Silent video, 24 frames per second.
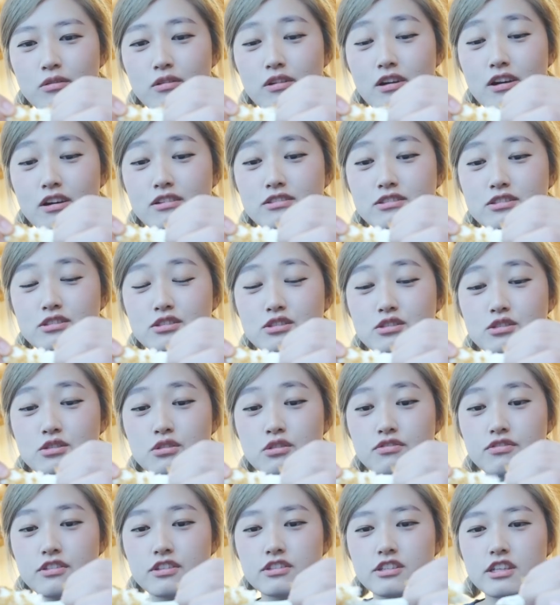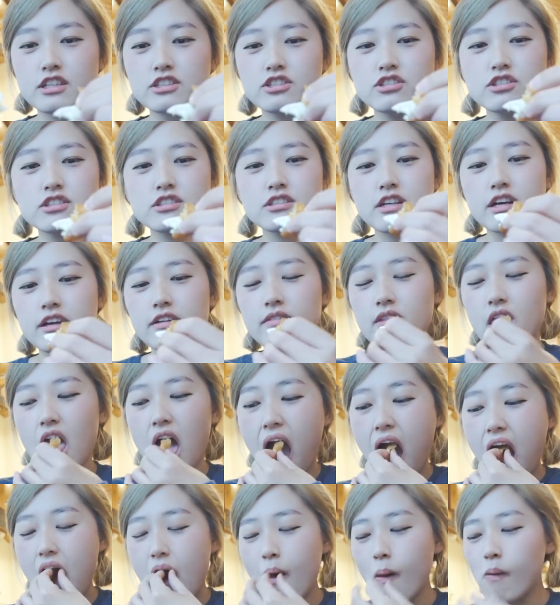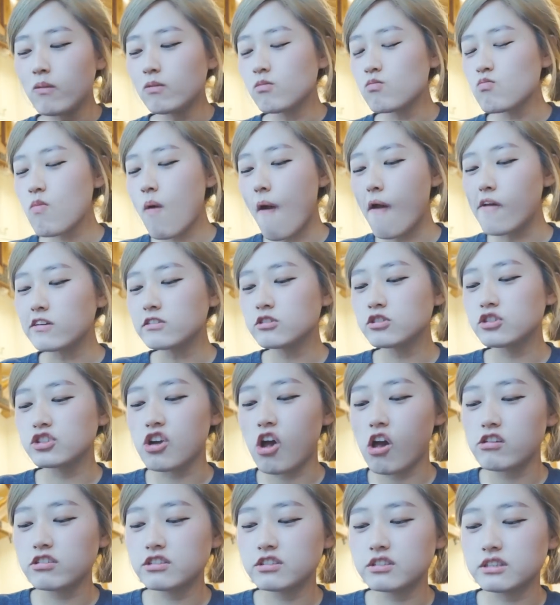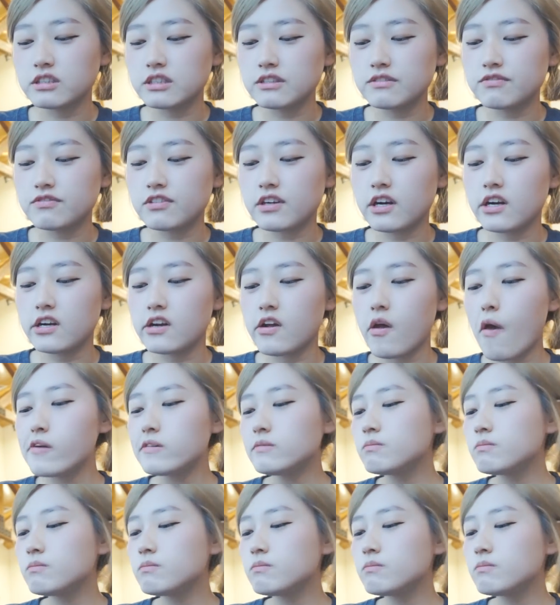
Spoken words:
Oh, it's so good. They're just like, they're just deep fried it.